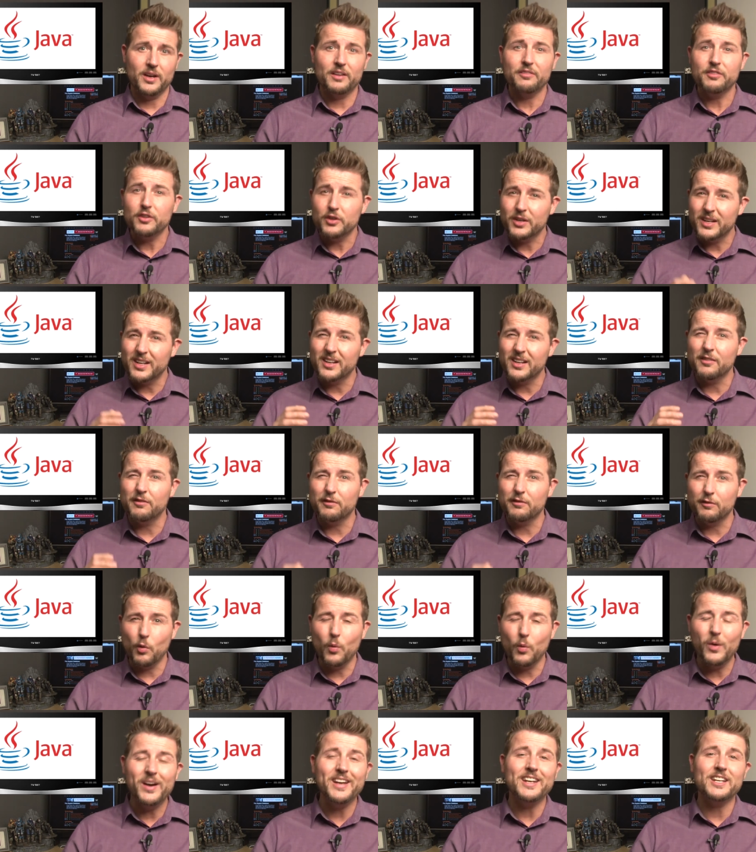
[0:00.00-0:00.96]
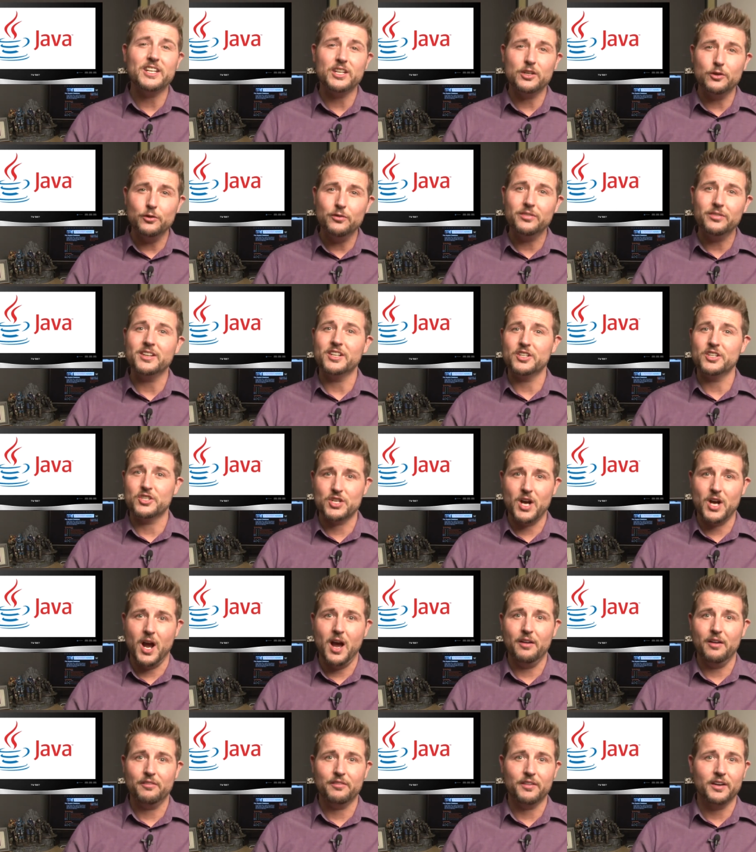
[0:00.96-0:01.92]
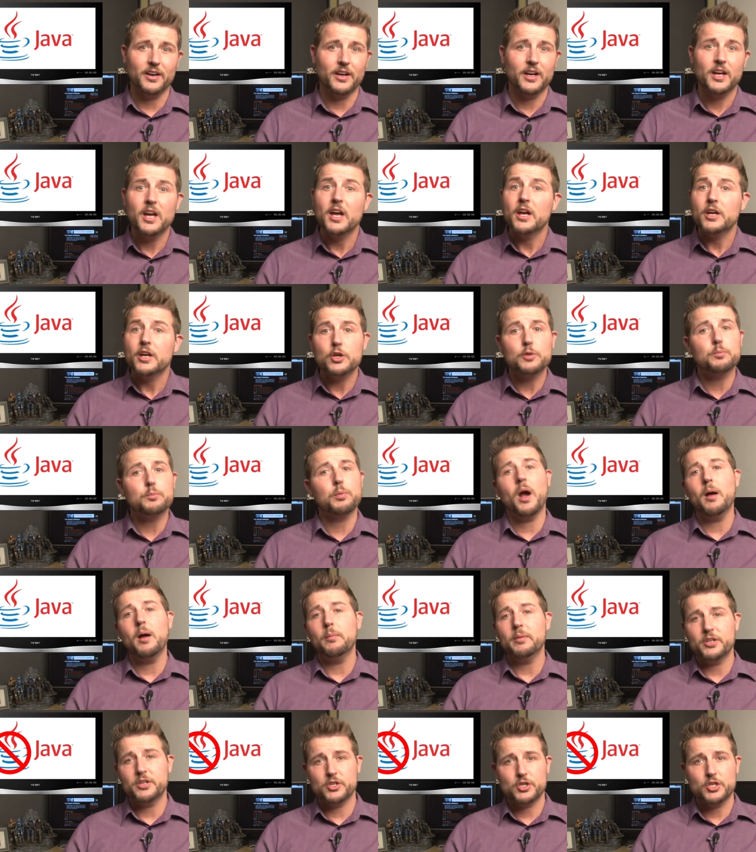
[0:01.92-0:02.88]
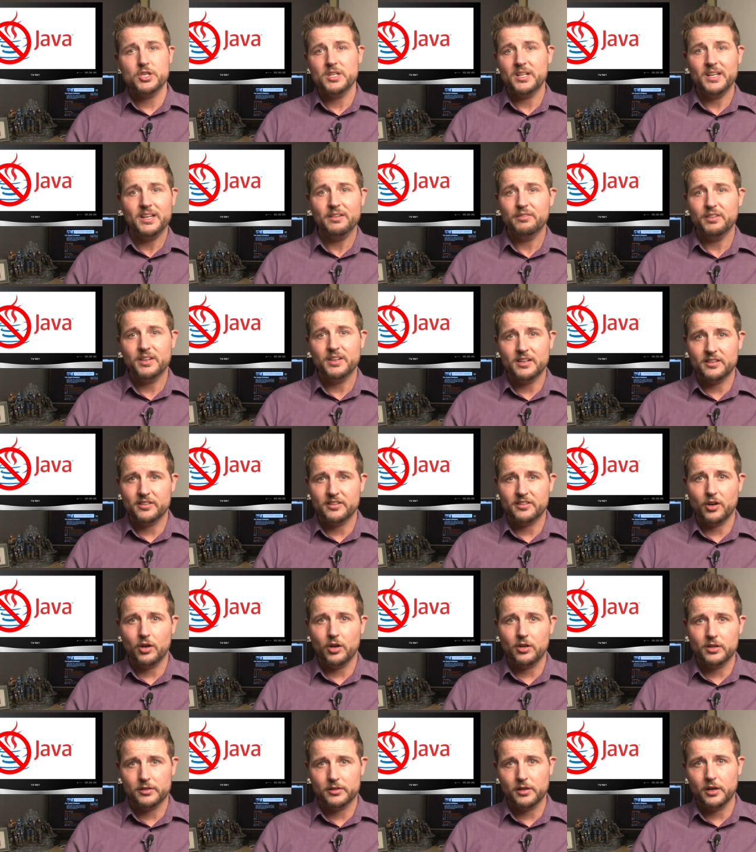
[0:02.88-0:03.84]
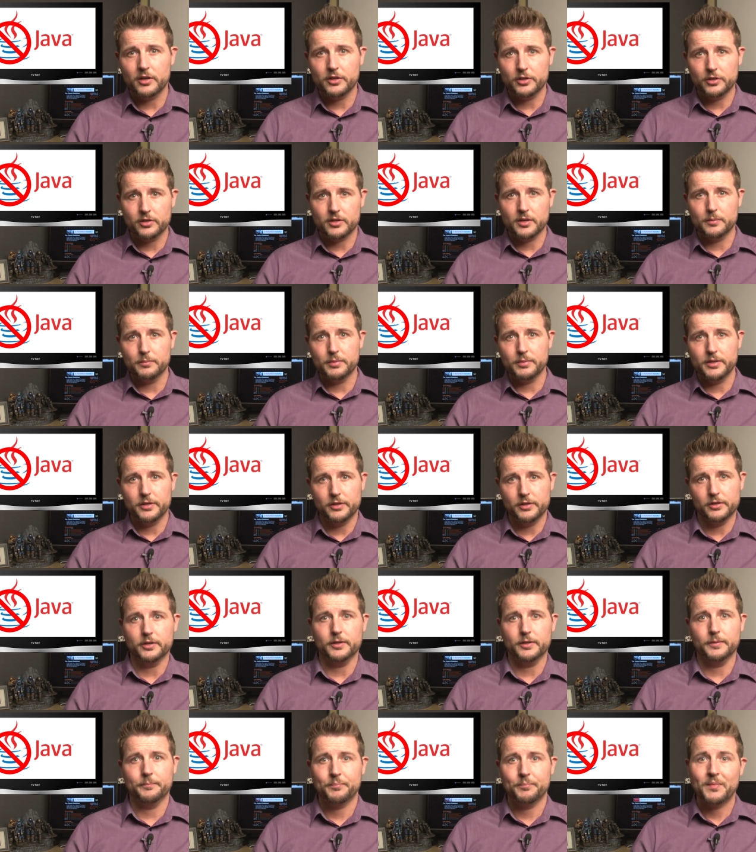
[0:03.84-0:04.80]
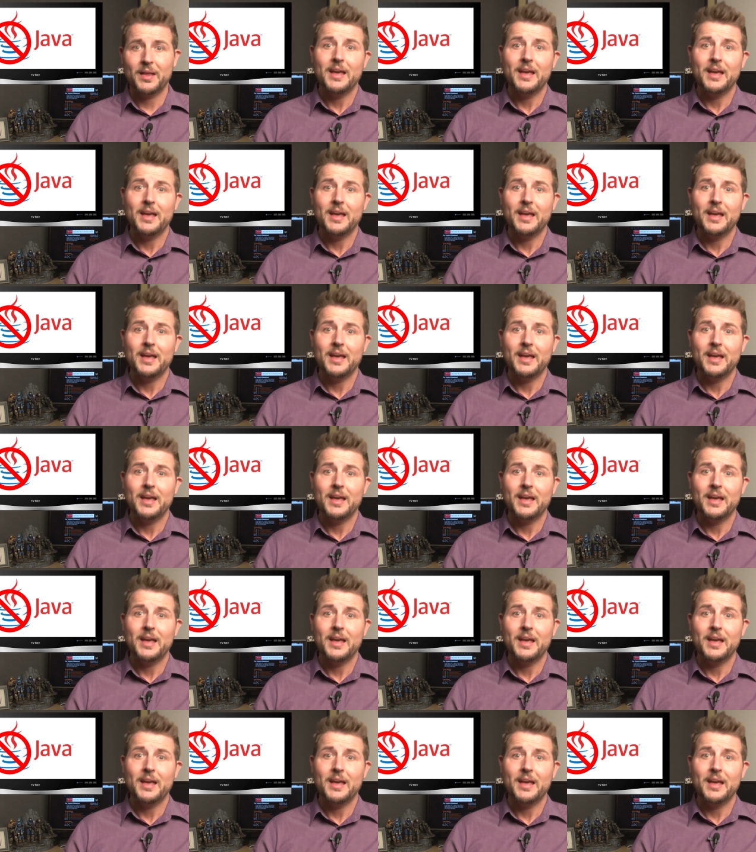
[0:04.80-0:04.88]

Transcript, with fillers: if you can avoid using Java, you probably shouldn't even install it on your computer.